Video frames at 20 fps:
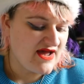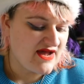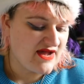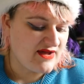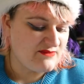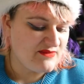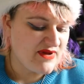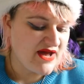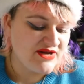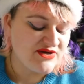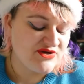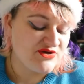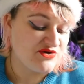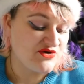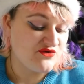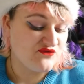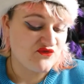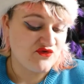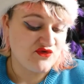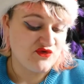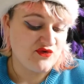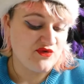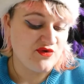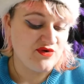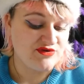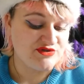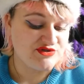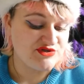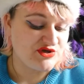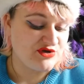a companion
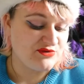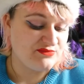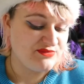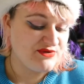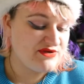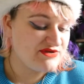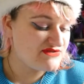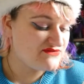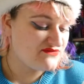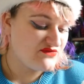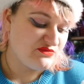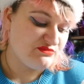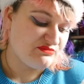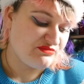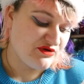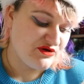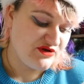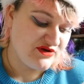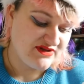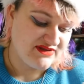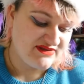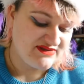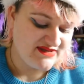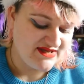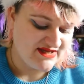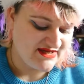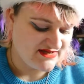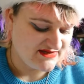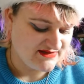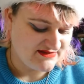novel to Beautiful Broken
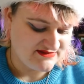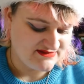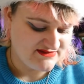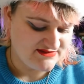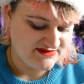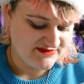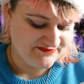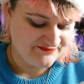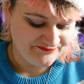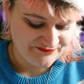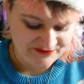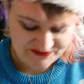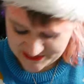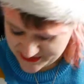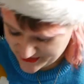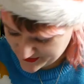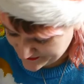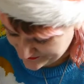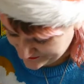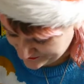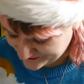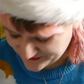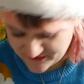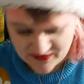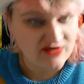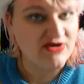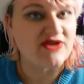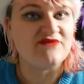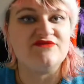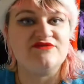Things. So
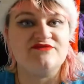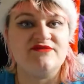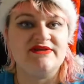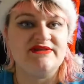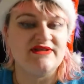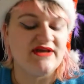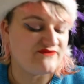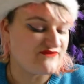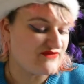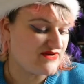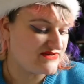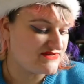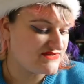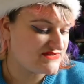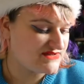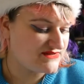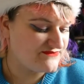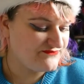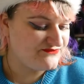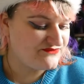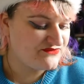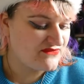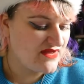I'll have to read that first.